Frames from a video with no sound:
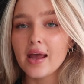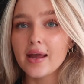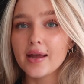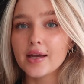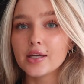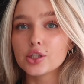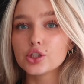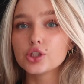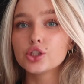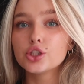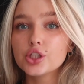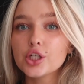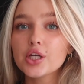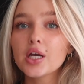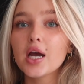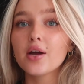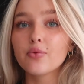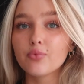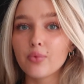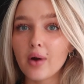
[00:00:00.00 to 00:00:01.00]
and she
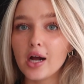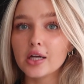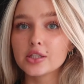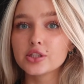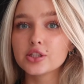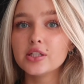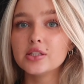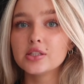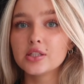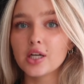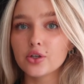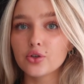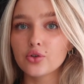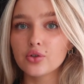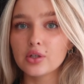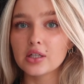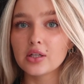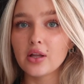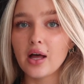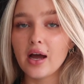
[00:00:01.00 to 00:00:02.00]
had rushed and done
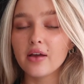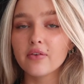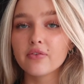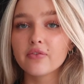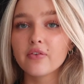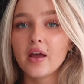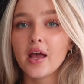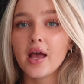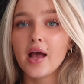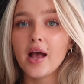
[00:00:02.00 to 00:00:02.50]
Greek life,